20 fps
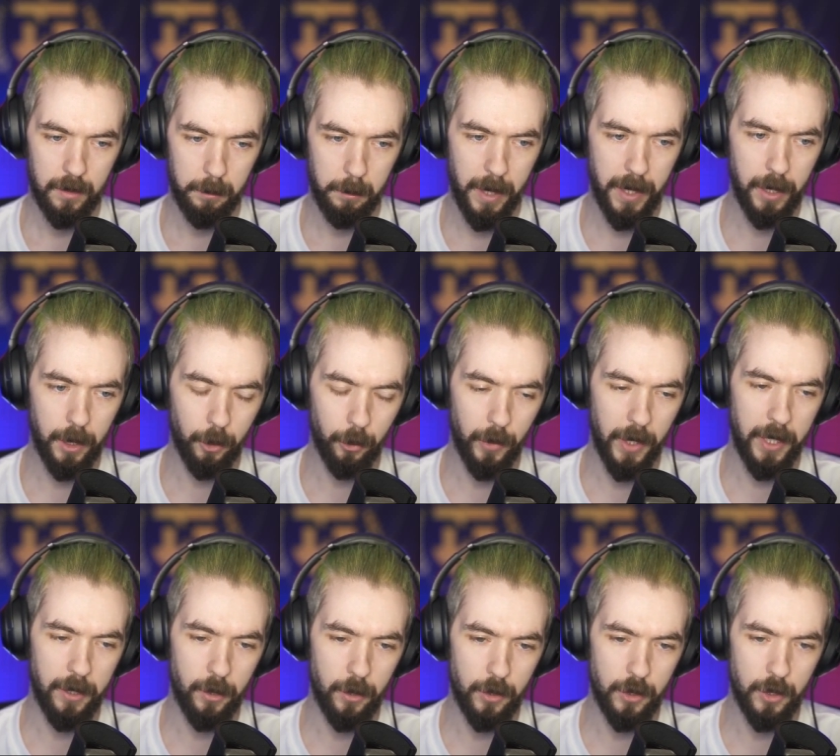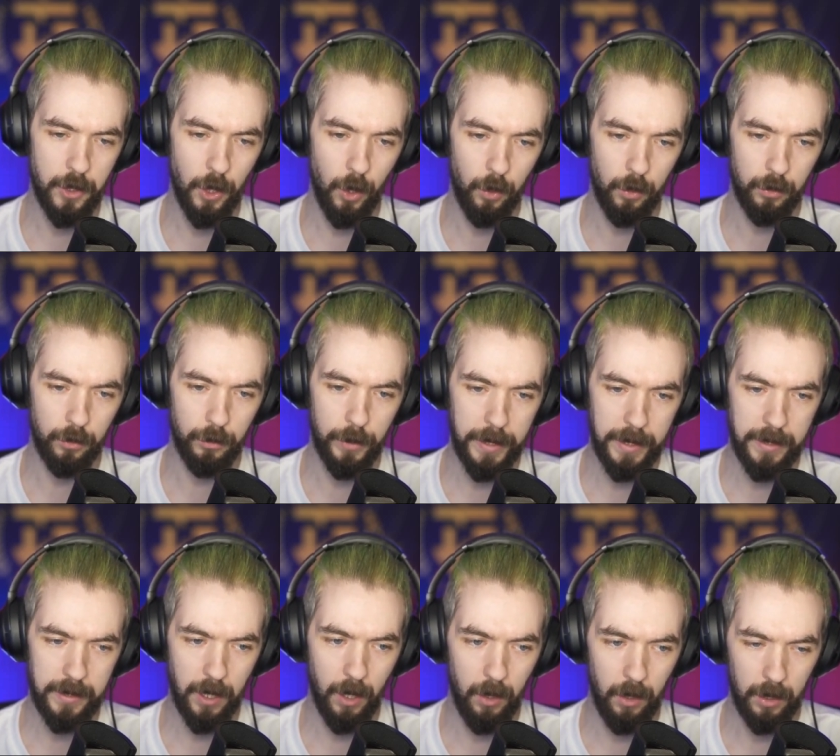many creators don't really
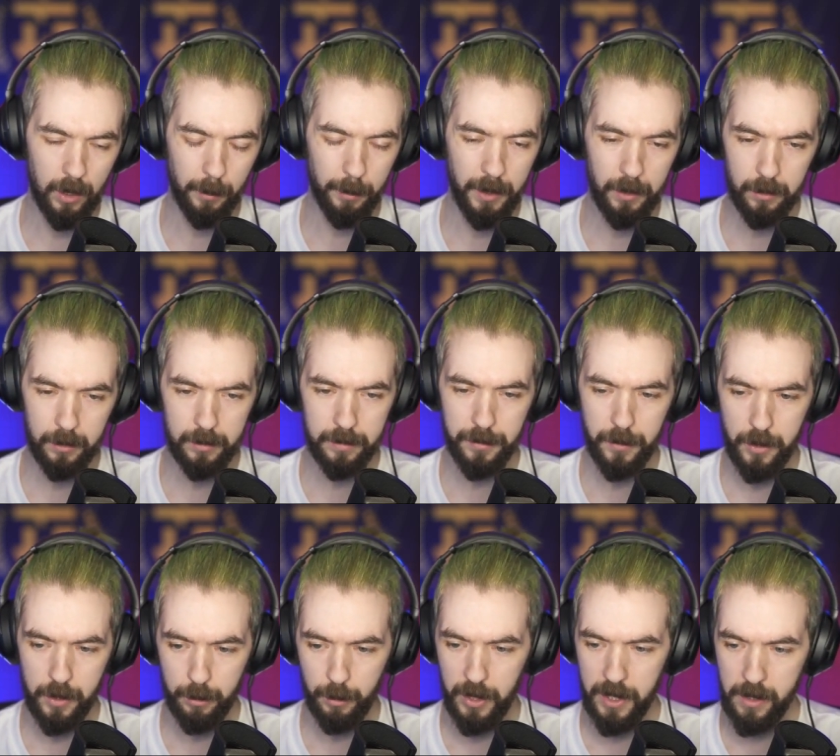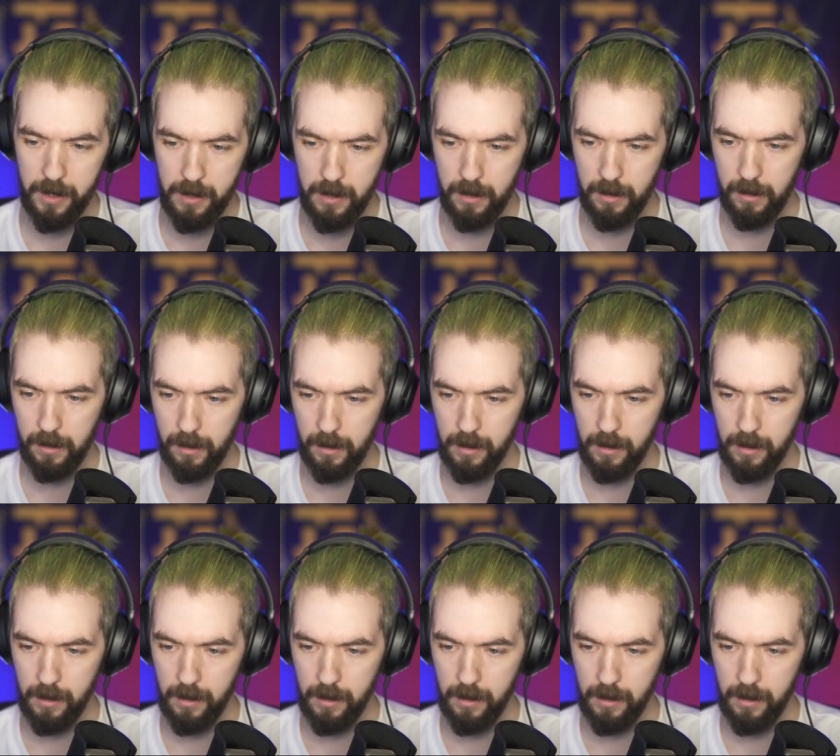talk about for some reason.